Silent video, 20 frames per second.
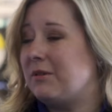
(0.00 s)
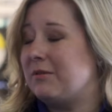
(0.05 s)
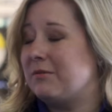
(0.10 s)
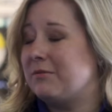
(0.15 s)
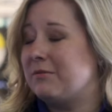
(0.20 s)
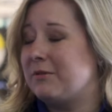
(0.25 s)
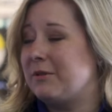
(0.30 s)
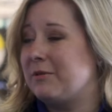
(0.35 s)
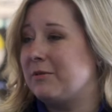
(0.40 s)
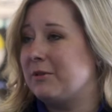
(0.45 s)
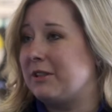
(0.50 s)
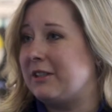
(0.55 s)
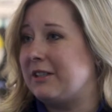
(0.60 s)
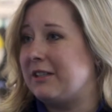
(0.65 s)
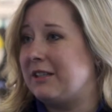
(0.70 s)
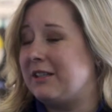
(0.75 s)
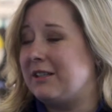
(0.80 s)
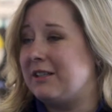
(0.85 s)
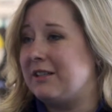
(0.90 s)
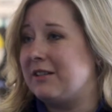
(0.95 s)
Well, we
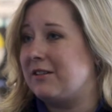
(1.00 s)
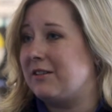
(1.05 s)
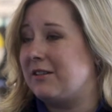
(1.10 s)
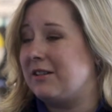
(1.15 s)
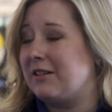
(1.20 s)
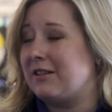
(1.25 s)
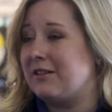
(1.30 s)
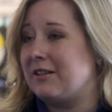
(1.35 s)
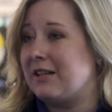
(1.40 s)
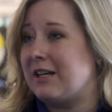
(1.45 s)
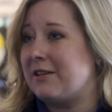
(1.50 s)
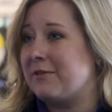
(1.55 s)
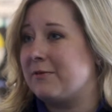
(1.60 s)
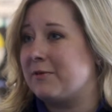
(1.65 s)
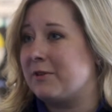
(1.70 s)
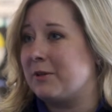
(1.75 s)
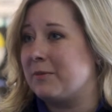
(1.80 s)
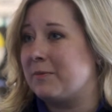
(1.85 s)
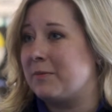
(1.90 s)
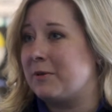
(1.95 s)
really, a lot
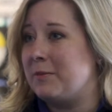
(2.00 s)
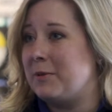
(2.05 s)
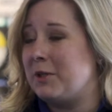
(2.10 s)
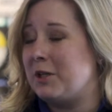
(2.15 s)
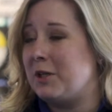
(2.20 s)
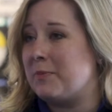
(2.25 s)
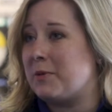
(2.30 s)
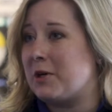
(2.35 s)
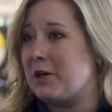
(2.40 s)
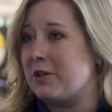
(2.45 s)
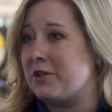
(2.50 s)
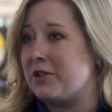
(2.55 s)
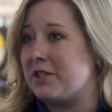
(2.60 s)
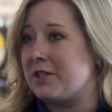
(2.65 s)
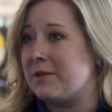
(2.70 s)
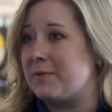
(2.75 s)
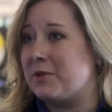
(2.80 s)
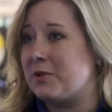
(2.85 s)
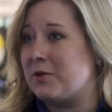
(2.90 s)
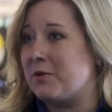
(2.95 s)
of our community
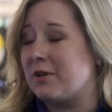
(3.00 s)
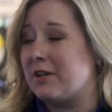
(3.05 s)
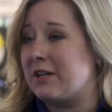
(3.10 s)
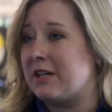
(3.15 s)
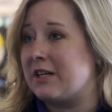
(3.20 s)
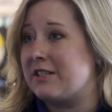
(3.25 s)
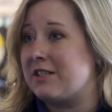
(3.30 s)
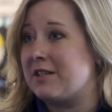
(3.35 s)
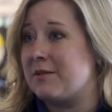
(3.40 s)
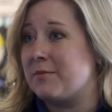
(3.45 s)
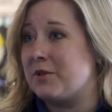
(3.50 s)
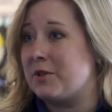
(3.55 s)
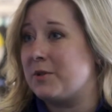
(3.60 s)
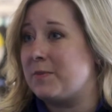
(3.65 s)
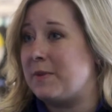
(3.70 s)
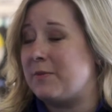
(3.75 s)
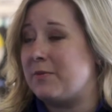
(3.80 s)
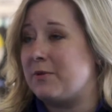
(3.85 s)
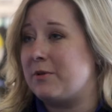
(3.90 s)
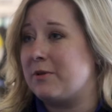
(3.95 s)
partnership is through our
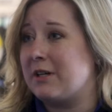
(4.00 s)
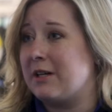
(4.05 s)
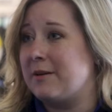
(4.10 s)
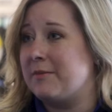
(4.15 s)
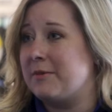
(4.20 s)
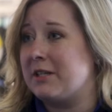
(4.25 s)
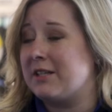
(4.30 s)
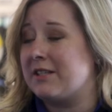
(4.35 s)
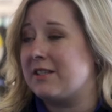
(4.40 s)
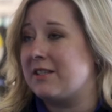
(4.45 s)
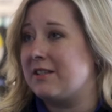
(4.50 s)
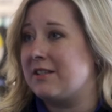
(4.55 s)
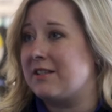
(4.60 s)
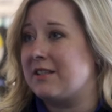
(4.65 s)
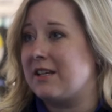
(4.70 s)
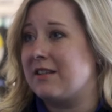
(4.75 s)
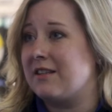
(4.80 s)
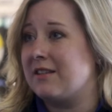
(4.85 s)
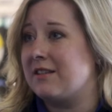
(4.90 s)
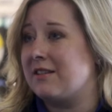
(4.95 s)
customers. People come to us and
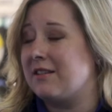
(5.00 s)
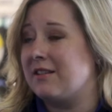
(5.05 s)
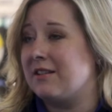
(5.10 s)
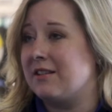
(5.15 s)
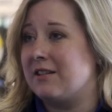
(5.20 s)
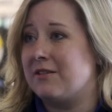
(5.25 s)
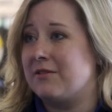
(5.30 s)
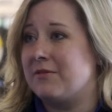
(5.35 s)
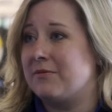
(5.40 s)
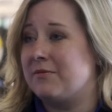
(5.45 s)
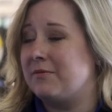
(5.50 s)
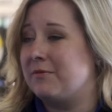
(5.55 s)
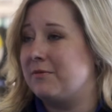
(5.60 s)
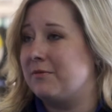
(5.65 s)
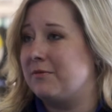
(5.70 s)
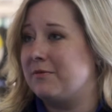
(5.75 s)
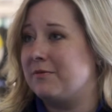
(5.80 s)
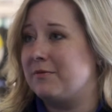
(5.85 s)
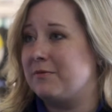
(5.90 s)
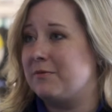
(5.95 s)
say that,
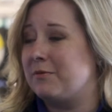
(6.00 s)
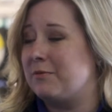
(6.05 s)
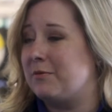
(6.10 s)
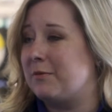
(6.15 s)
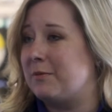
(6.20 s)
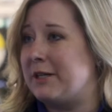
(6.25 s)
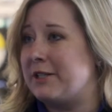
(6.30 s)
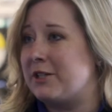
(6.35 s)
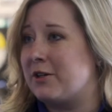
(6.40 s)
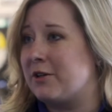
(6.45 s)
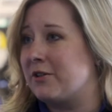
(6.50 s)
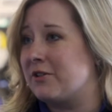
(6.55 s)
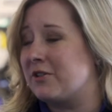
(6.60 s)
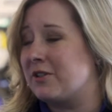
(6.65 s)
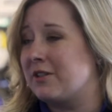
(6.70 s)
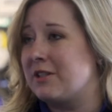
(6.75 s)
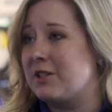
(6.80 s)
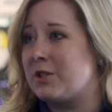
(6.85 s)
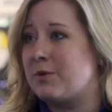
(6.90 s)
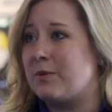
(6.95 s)
my
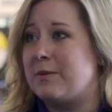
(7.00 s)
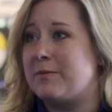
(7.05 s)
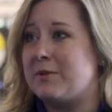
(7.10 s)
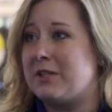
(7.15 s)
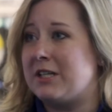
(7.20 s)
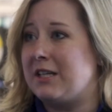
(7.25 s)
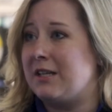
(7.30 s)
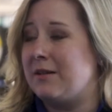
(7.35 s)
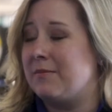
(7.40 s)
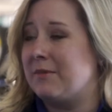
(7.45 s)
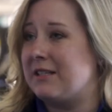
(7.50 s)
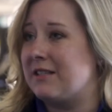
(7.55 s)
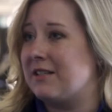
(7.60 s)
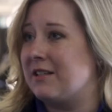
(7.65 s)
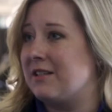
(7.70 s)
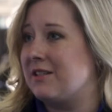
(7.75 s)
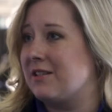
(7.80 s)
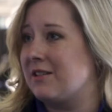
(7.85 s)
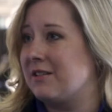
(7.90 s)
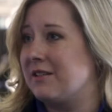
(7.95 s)
daughter's on the swim team, my
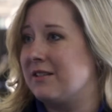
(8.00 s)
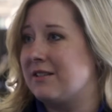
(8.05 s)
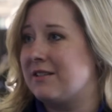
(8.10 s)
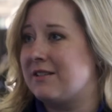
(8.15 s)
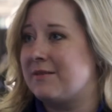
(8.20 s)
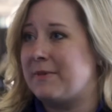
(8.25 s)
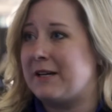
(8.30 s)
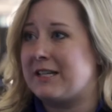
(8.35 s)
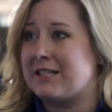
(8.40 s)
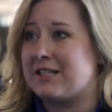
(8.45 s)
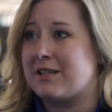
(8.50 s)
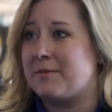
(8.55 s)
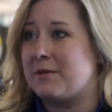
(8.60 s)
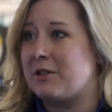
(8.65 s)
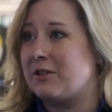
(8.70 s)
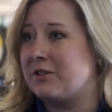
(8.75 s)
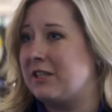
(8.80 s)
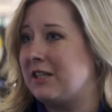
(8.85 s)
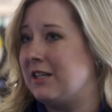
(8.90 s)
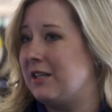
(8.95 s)
son's on this
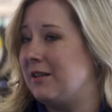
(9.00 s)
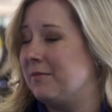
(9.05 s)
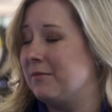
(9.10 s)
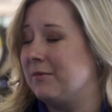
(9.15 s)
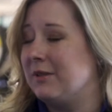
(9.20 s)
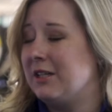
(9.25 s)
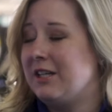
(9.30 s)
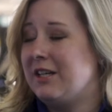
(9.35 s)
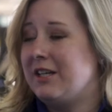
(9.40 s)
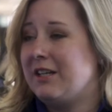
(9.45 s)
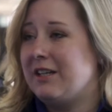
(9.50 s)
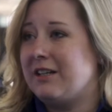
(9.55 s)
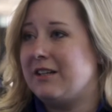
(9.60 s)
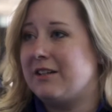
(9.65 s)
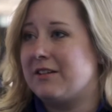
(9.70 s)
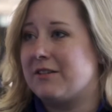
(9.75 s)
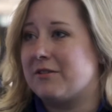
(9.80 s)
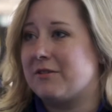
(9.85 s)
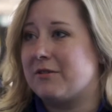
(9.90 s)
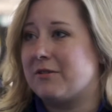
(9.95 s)
basketball team,
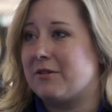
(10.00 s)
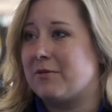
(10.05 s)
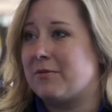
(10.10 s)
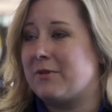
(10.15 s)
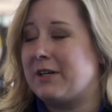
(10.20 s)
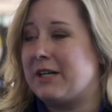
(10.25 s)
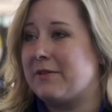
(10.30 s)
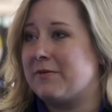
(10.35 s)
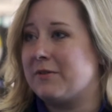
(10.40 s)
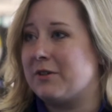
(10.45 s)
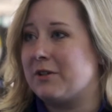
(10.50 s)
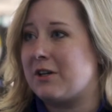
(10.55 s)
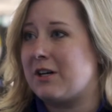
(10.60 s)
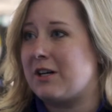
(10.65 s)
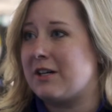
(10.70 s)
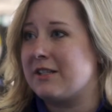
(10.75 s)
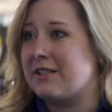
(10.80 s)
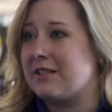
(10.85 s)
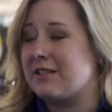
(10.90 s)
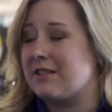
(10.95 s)
or whatever
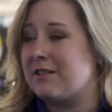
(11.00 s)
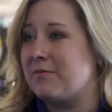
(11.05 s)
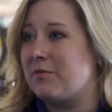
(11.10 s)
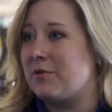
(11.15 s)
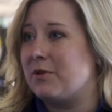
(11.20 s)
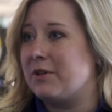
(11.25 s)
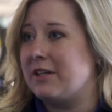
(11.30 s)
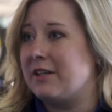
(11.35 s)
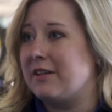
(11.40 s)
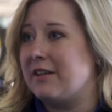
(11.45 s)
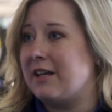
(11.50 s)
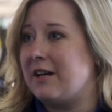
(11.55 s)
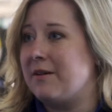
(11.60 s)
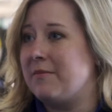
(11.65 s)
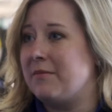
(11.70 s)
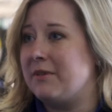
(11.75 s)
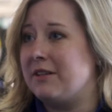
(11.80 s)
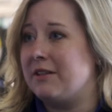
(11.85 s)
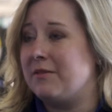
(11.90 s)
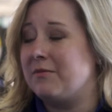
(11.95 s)
cause is important to
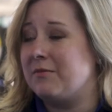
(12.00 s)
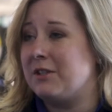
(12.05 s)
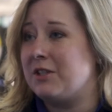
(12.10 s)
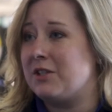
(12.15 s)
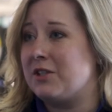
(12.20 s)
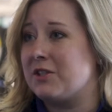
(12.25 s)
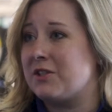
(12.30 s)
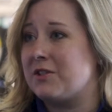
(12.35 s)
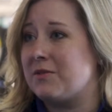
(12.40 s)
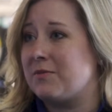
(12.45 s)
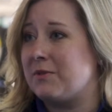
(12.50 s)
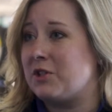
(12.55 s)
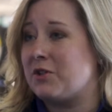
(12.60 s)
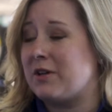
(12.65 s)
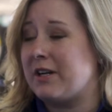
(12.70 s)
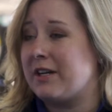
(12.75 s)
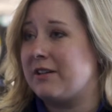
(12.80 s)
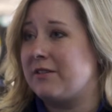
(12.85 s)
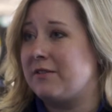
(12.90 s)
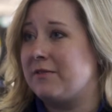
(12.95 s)
them, and then we
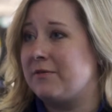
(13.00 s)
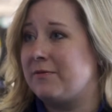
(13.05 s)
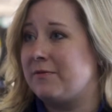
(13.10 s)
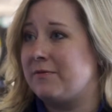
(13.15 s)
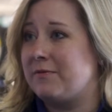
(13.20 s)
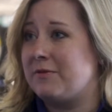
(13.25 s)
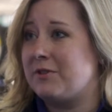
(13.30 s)
try to